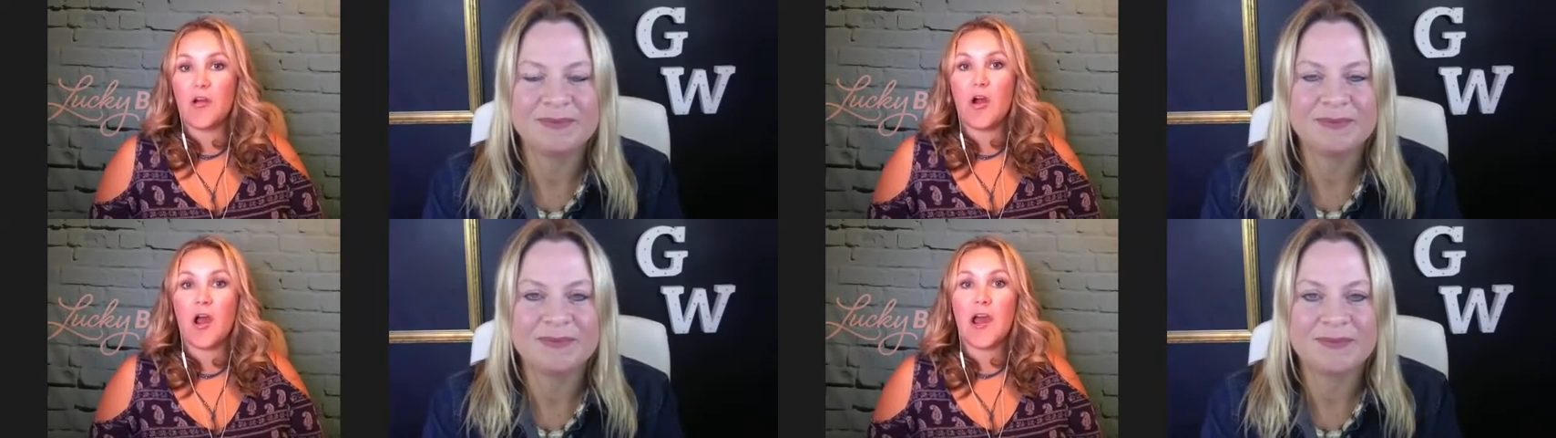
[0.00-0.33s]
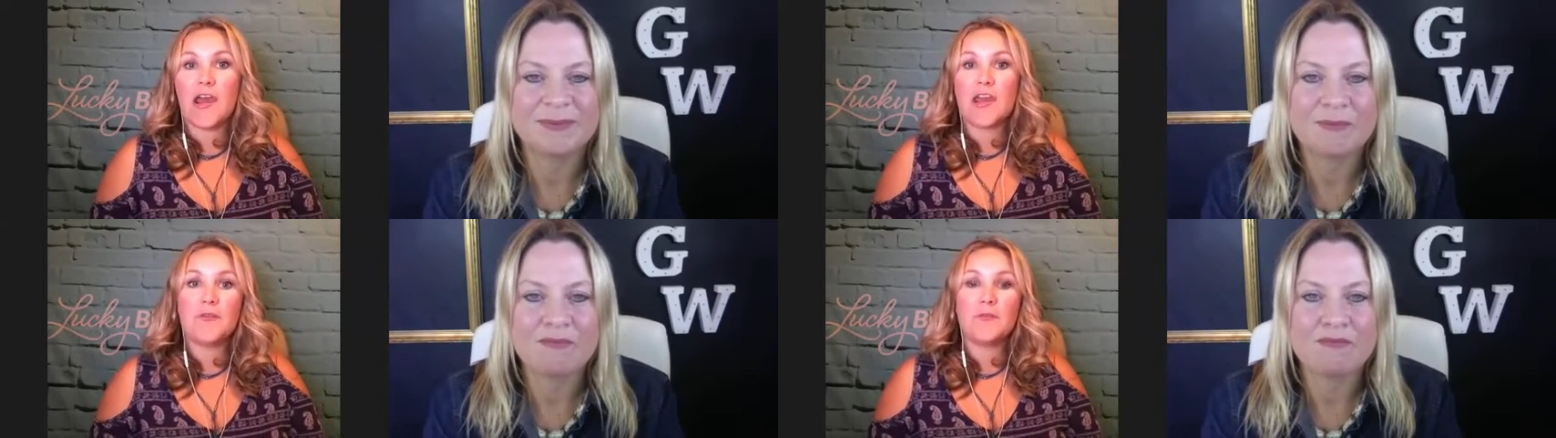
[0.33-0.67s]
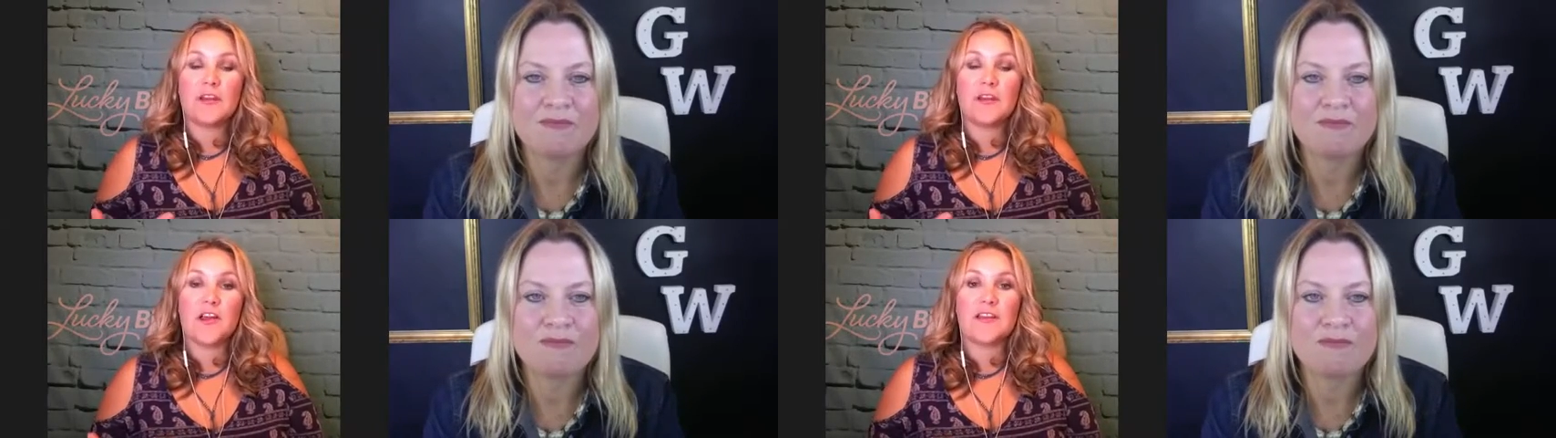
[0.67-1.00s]
Speaker 1: I
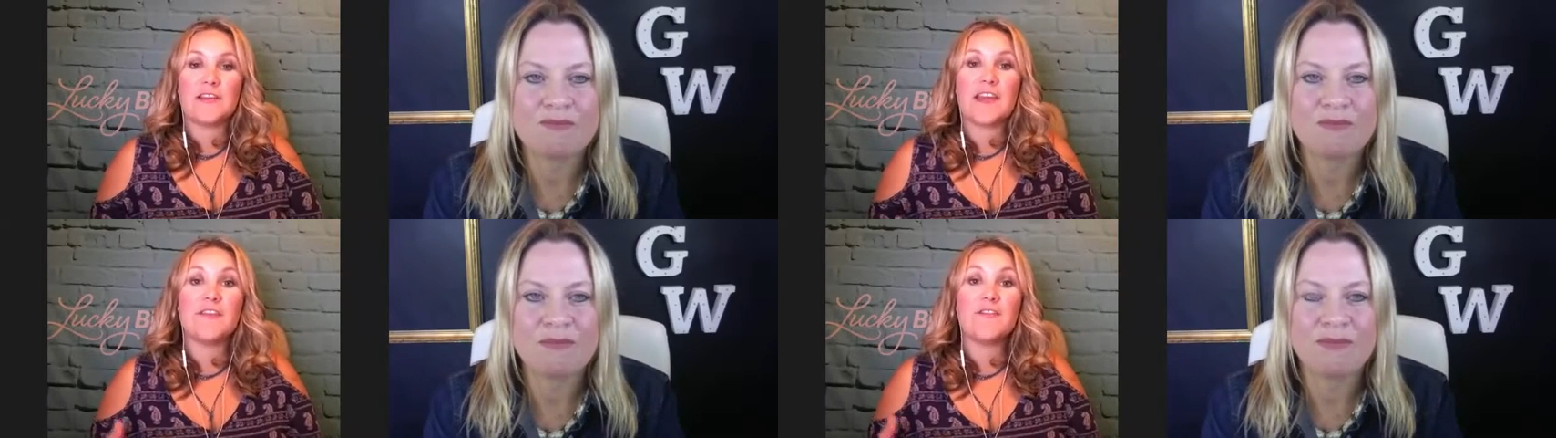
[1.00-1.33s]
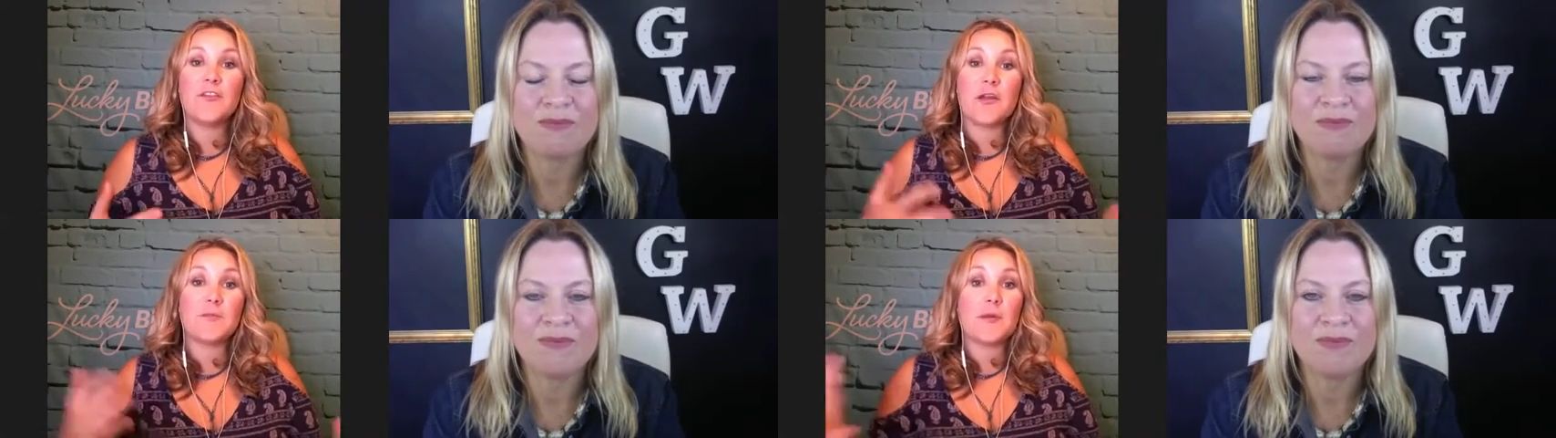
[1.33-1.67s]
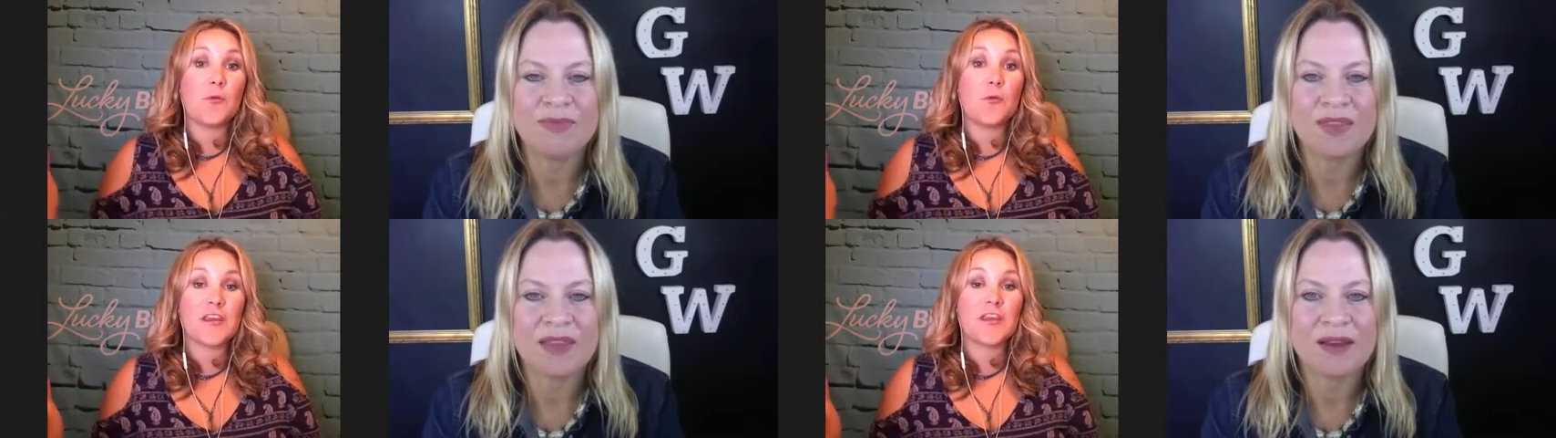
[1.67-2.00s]
realized, even though I'd been
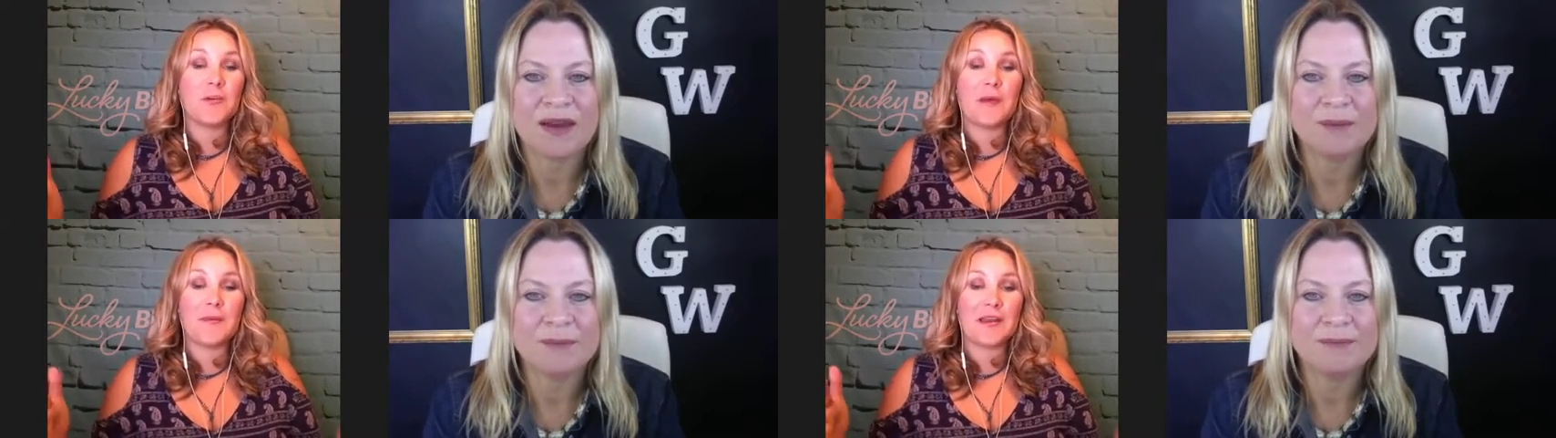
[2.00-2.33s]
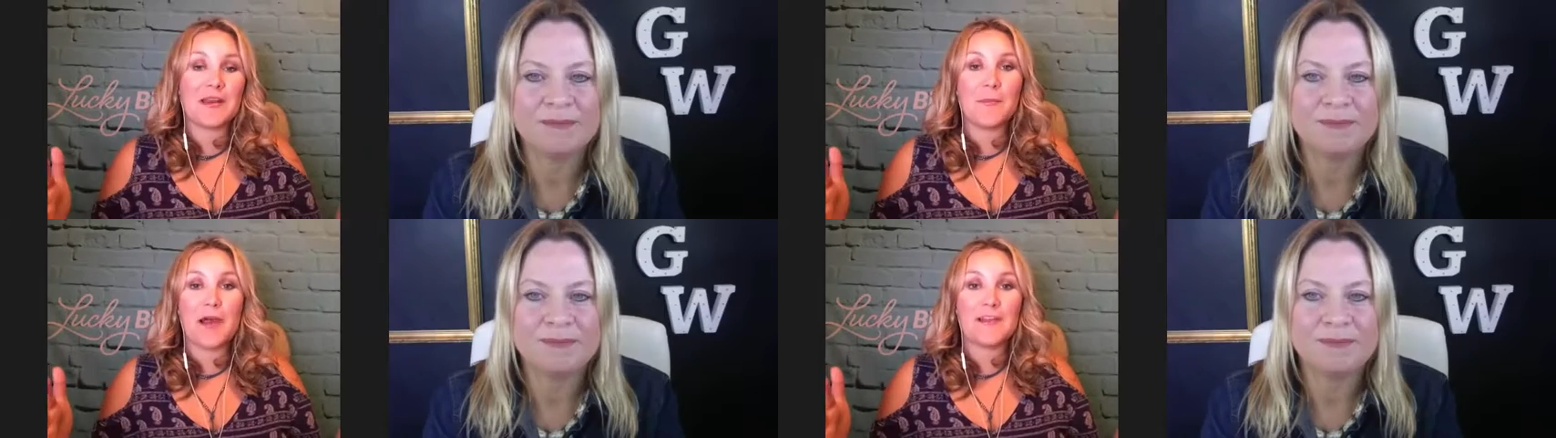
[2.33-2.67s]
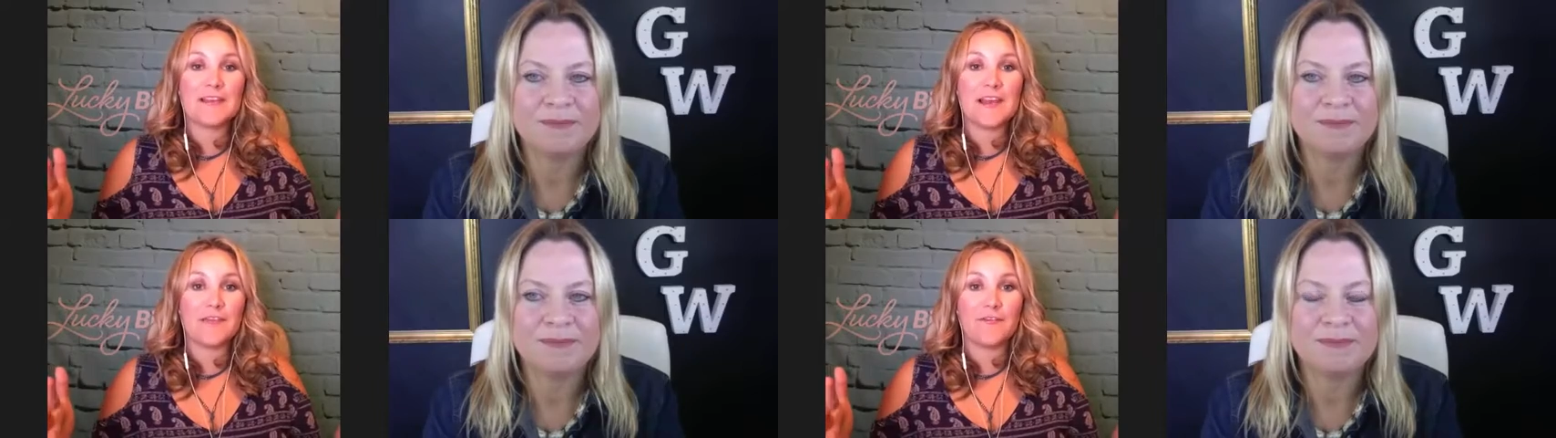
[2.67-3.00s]
working on my money
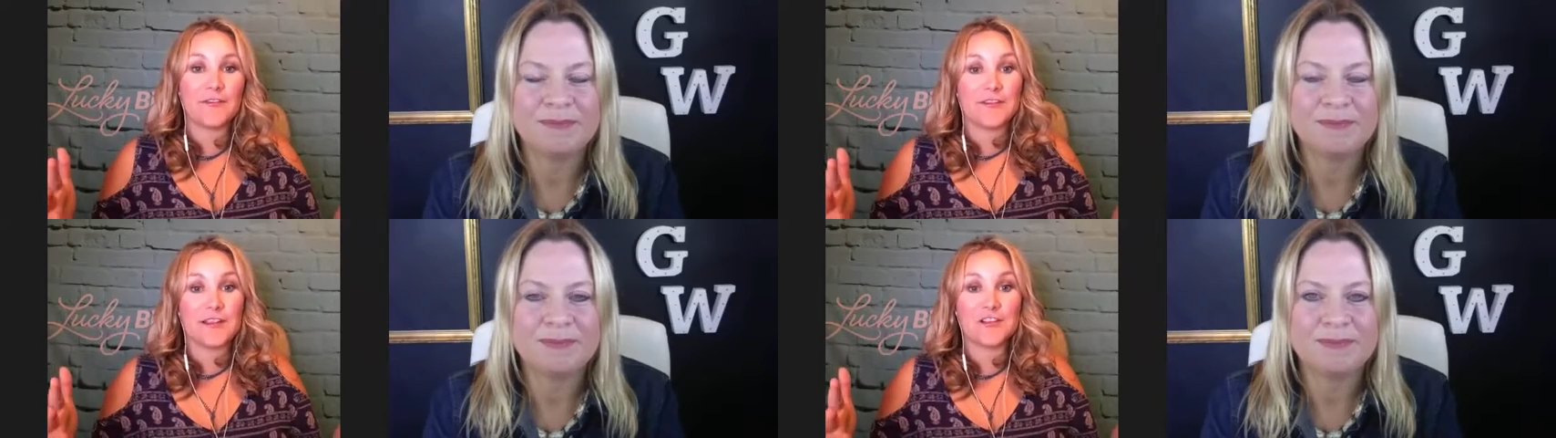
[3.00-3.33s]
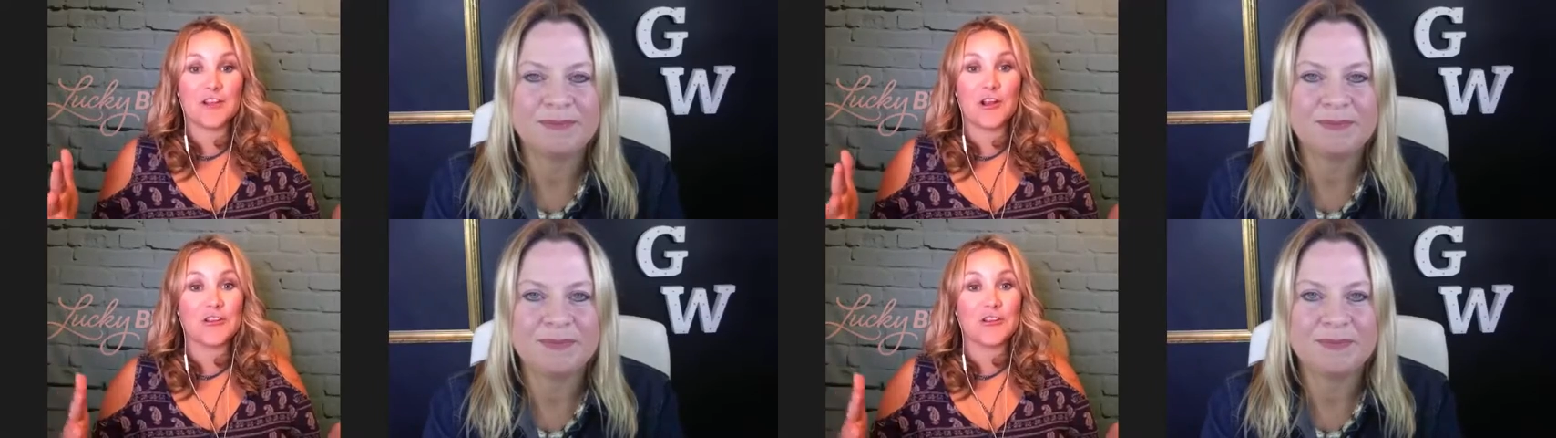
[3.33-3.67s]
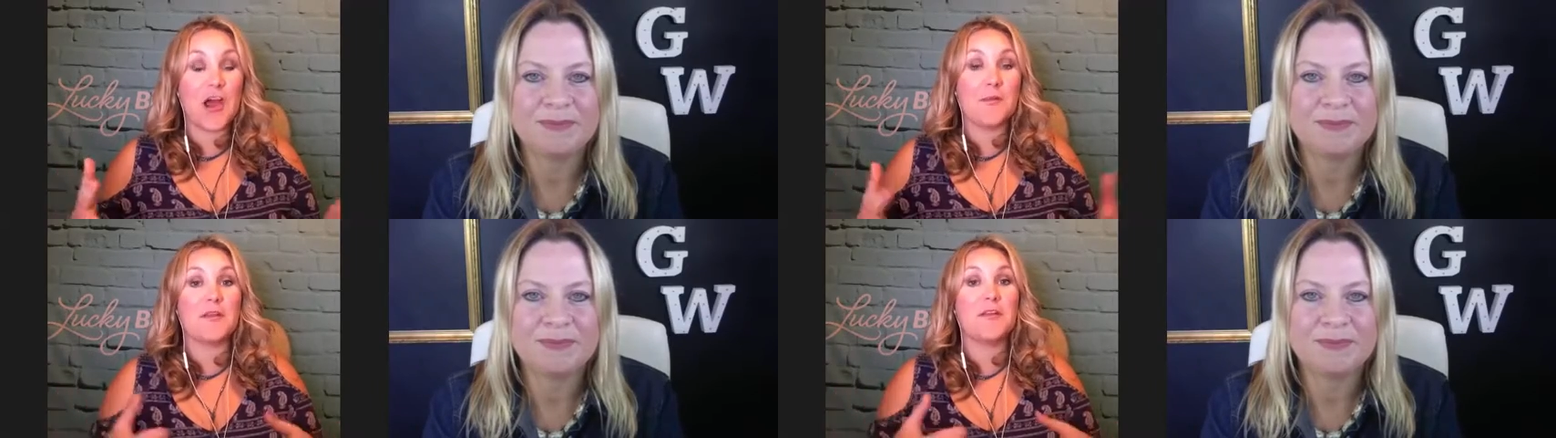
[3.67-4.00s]
mindset for such a long
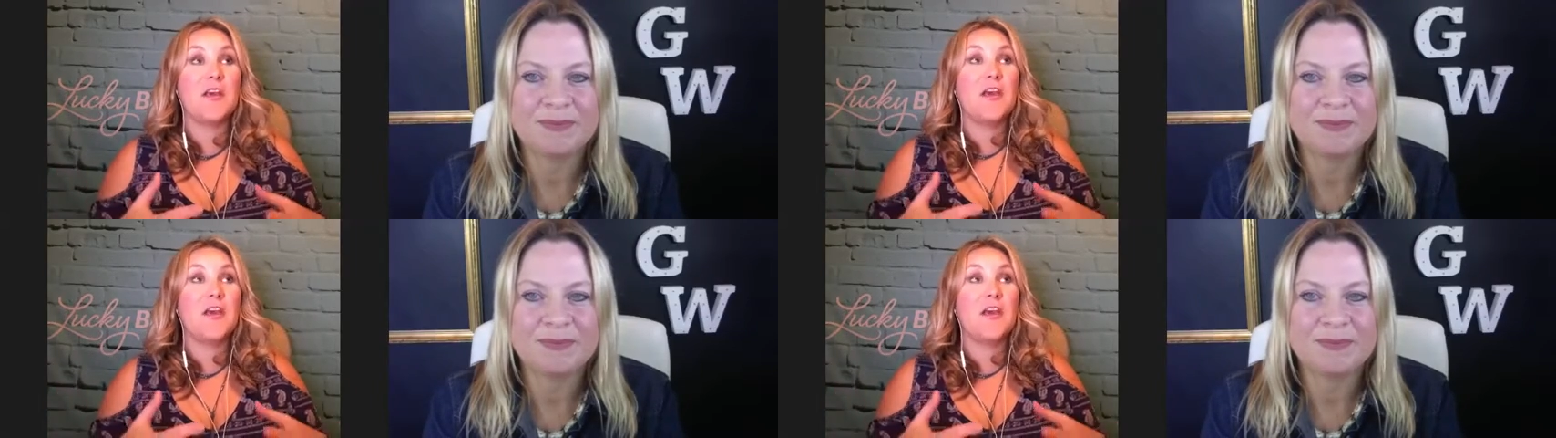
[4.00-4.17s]
time and,